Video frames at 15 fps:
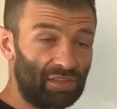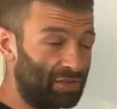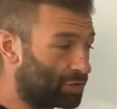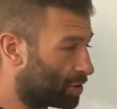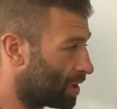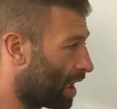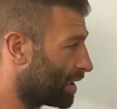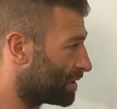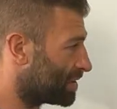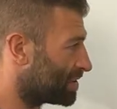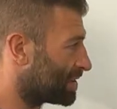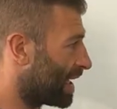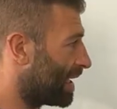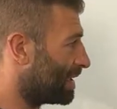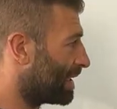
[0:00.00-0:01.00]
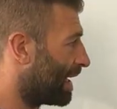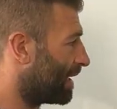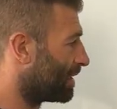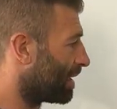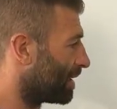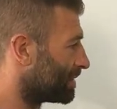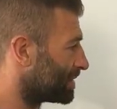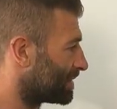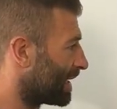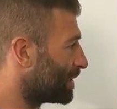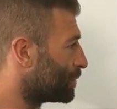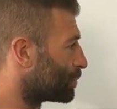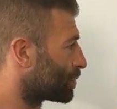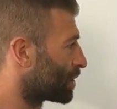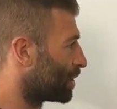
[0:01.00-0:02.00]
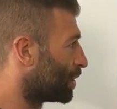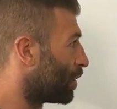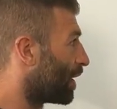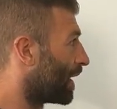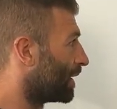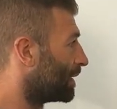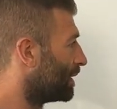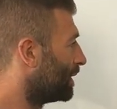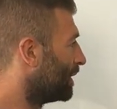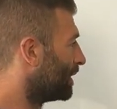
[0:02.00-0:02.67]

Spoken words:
You've got to understand that and understand your client.